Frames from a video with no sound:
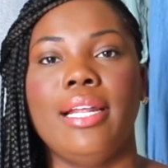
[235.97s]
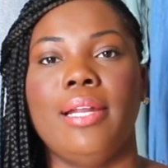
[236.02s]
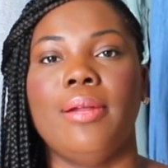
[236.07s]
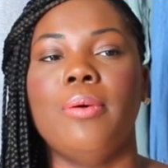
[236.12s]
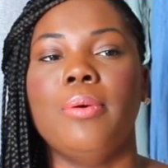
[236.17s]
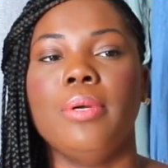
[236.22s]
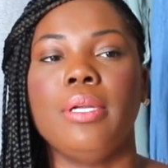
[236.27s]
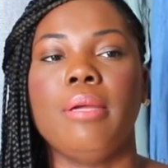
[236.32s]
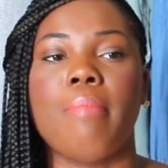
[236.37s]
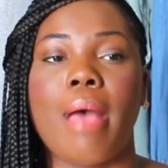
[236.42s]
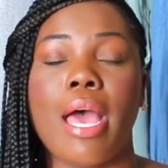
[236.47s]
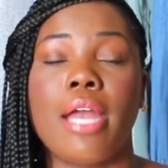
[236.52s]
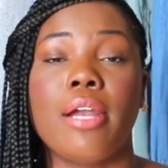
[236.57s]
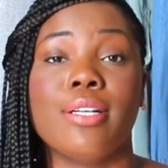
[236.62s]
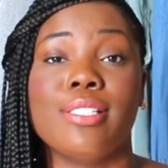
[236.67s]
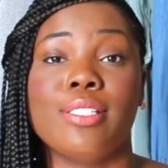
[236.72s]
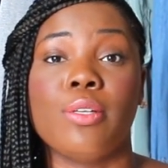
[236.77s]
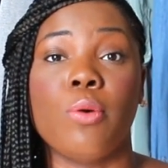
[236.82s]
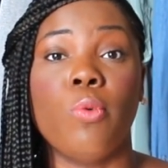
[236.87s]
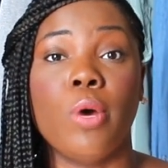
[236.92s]
It only
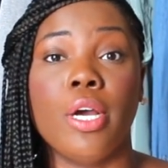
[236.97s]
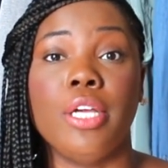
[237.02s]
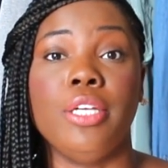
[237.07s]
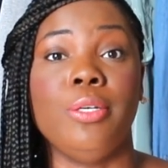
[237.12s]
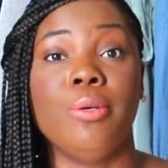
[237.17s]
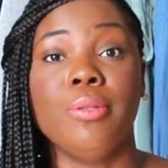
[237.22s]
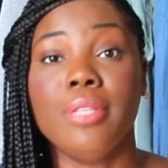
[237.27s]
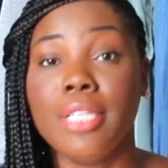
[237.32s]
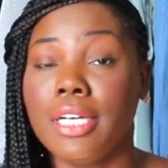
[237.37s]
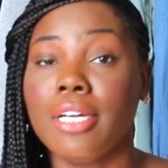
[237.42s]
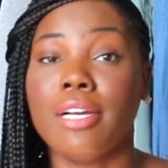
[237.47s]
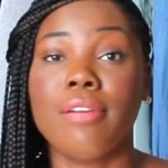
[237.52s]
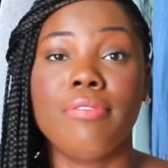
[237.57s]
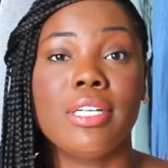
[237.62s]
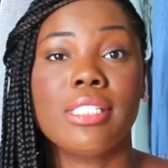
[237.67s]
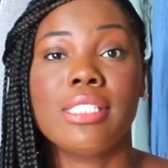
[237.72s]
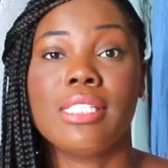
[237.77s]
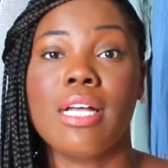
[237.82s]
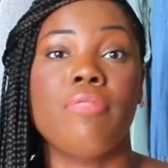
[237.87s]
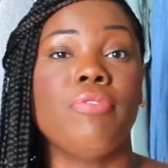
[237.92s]
matters what you think of
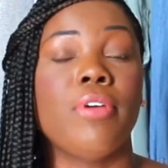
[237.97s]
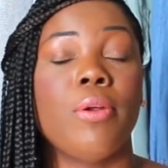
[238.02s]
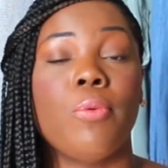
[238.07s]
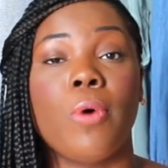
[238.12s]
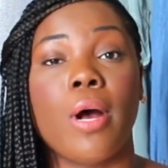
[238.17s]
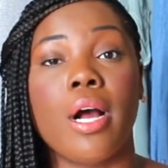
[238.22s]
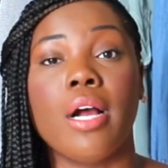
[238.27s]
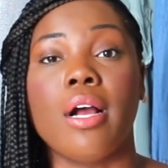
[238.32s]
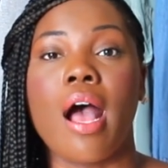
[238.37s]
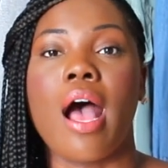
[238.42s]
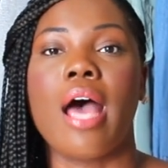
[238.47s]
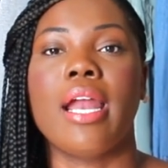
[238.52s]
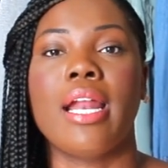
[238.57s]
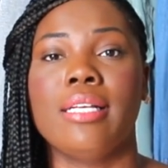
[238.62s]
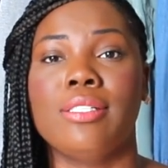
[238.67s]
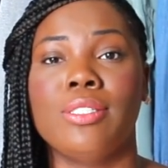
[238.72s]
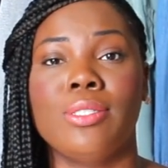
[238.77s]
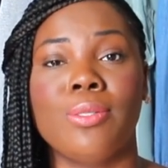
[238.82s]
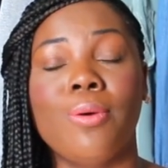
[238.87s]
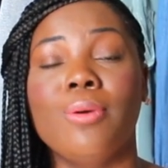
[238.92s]
yourself and what God
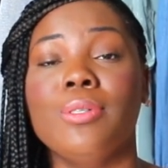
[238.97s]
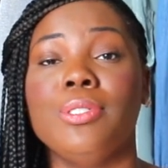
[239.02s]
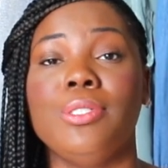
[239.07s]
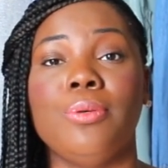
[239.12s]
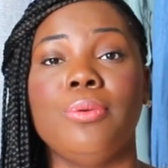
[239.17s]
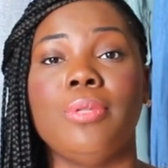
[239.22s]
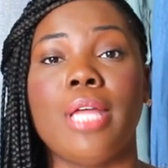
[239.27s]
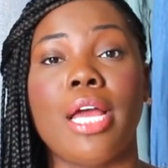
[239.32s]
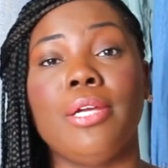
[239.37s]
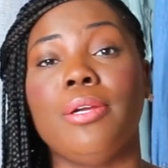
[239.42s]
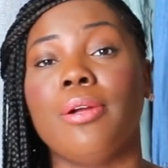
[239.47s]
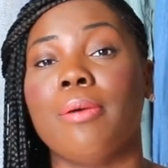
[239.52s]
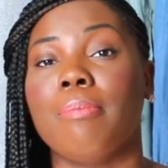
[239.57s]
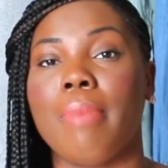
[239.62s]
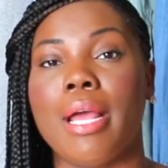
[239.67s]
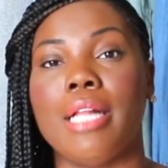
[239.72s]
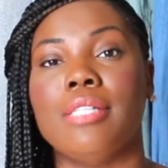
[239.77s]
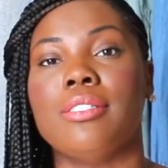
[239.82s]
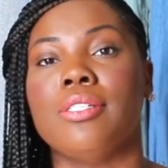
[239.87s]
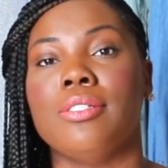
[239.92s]
has told you that you're
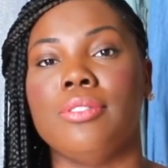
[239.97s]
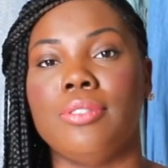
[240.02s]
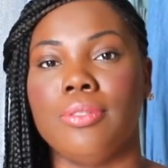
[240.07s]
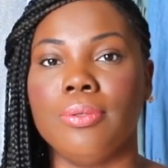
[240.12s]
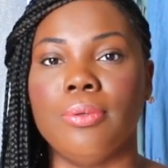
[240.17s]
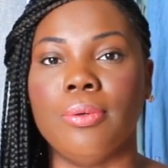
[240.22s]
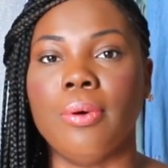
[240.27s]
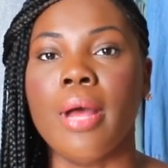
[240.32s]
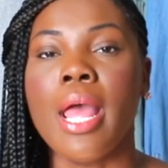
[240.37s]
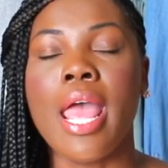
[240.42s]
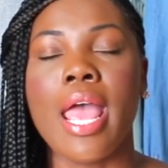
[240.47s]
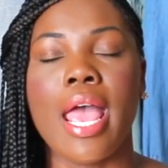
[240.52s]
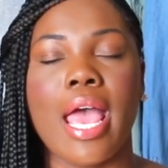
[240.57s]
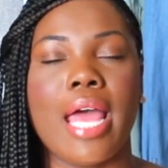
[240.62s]
meant to do.